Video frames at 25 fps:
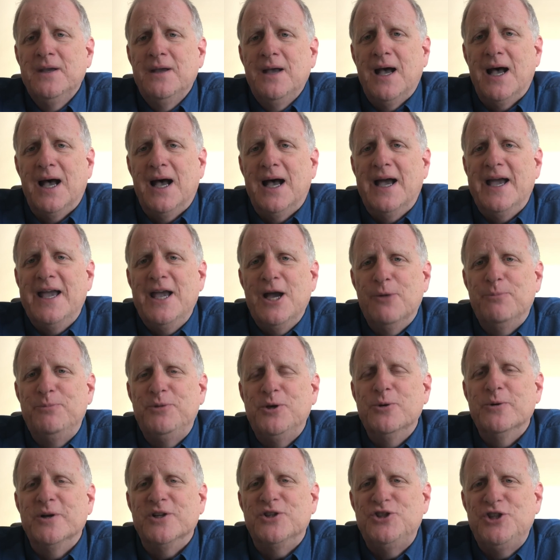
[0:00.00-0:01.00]
help
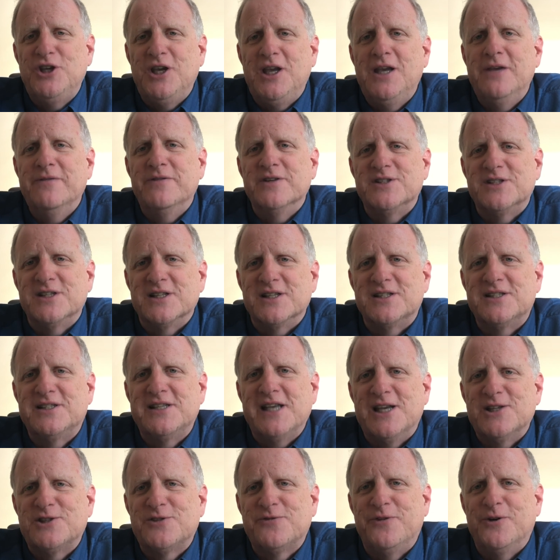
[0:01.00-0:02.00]
you achieve a
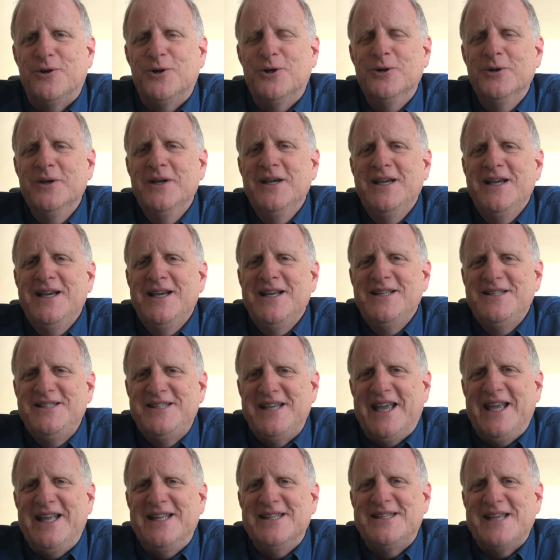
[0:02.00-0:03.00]
successful
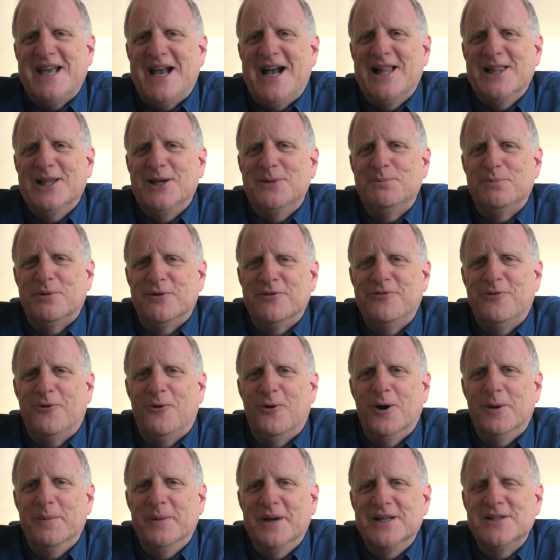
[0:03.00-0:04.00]
teen talent
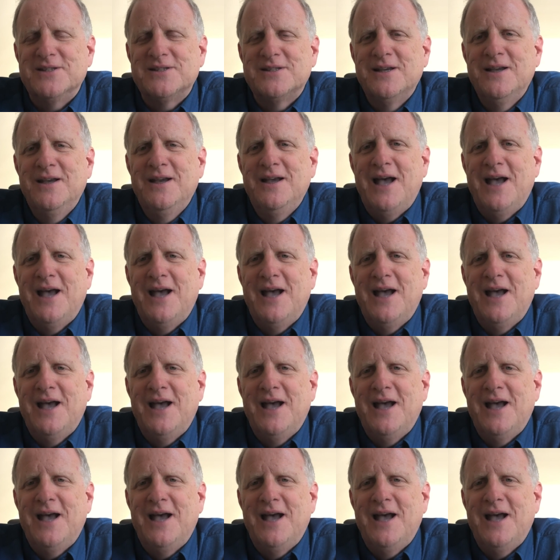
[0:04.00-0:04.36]
performance.